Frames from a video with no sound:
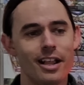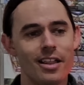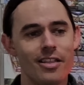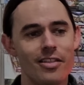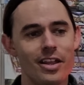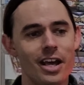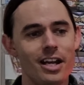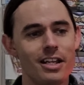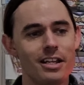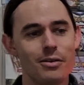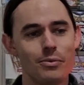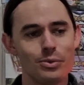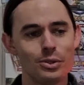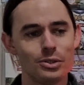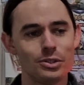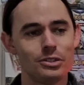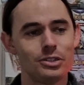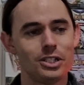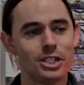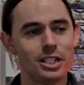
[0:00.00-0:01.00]
that it
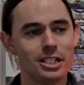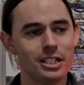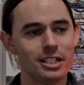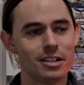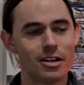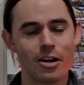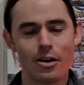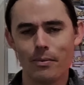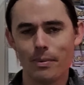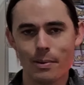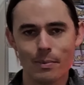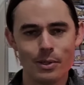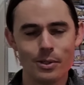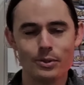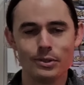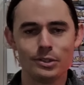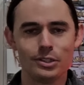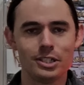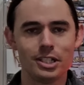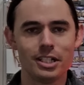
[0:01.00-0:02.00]
was sitting, I remember it
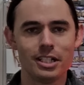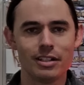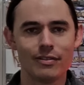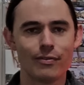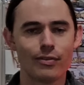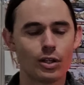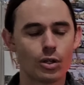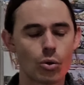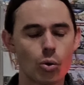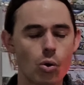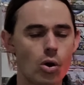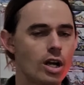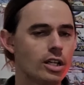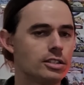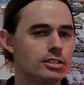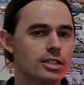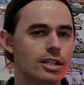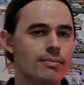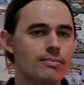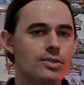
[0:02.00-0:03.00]
was sitting for
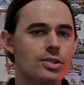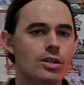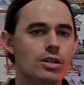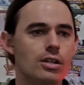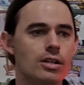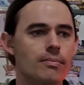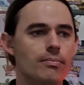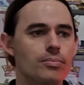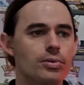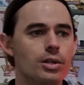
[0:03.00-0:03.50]
quite some time,